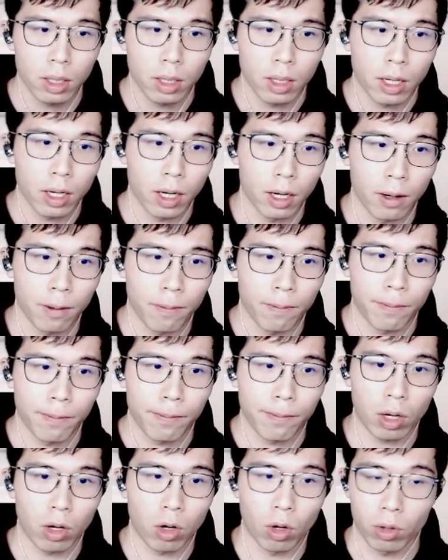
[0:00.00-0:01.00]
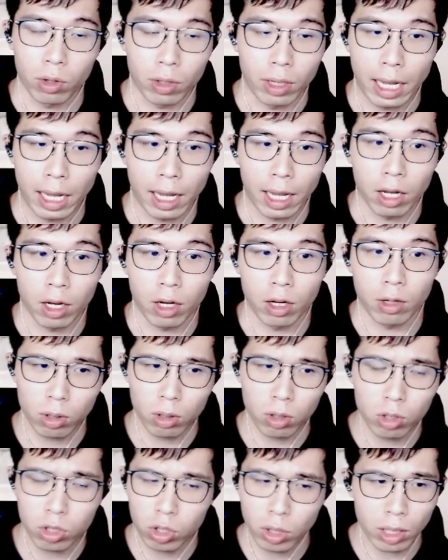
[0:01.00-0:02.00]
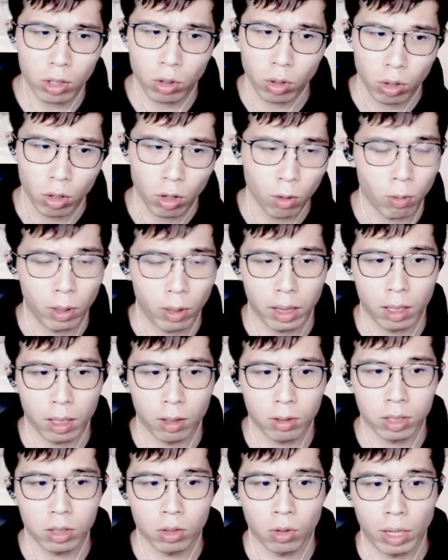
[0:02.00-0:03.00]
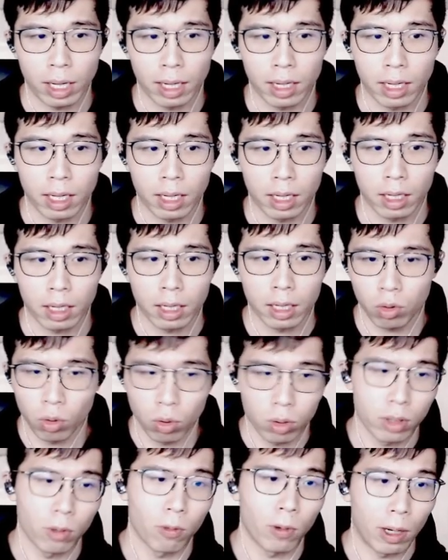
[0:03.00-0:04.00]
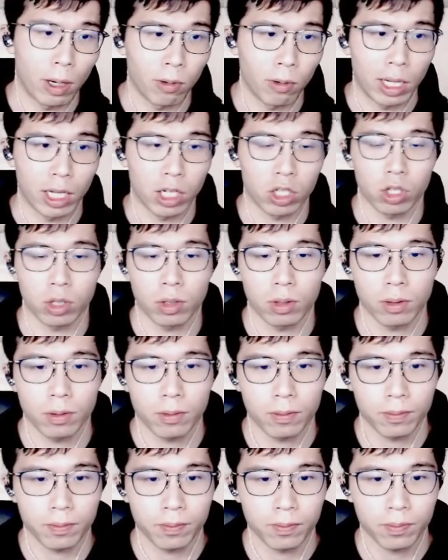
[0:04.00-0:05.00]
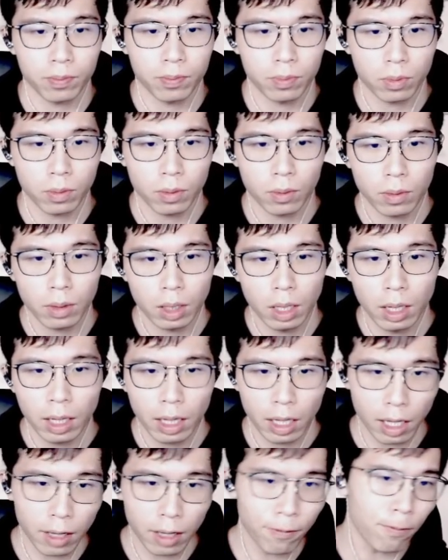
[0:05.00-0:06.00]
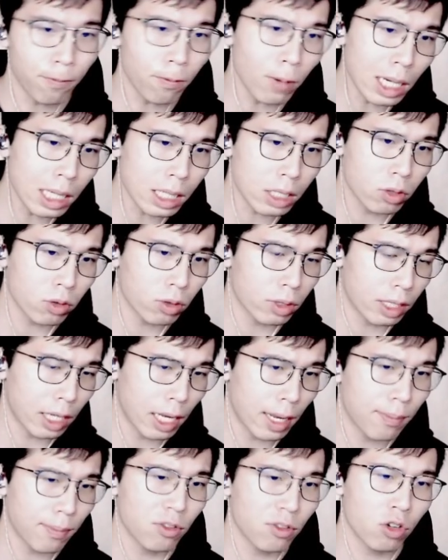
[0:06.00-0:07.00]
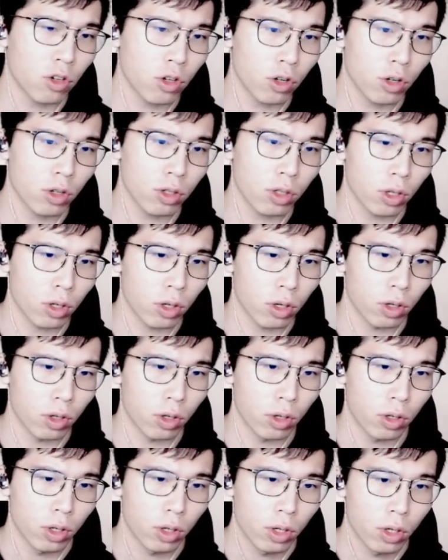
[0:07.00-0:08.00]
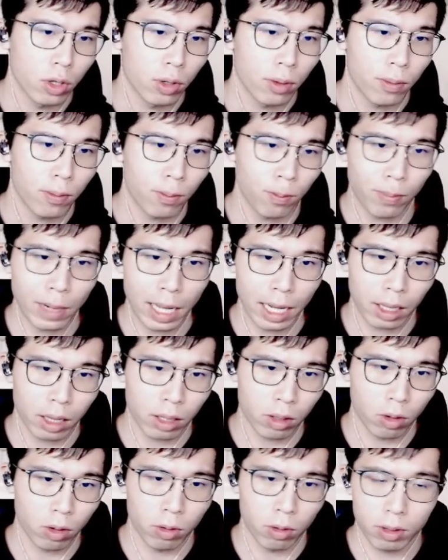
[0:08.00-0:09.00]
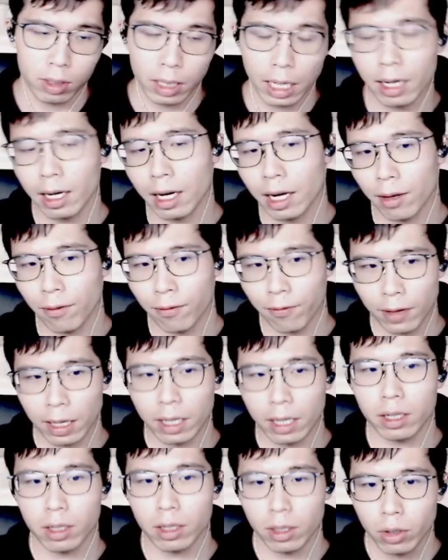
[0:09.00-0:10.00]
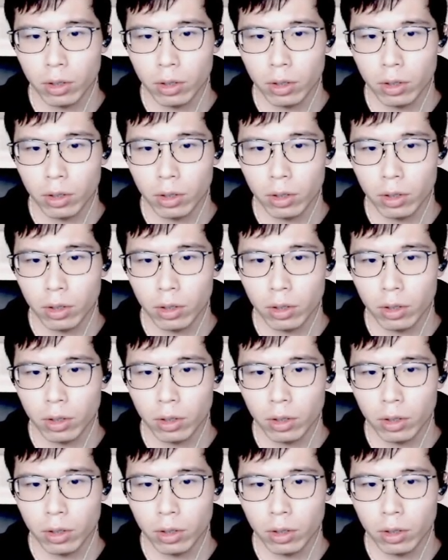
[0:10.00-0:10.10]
on the air, usually could not result to any good variation. If white could capture the black stone, then I think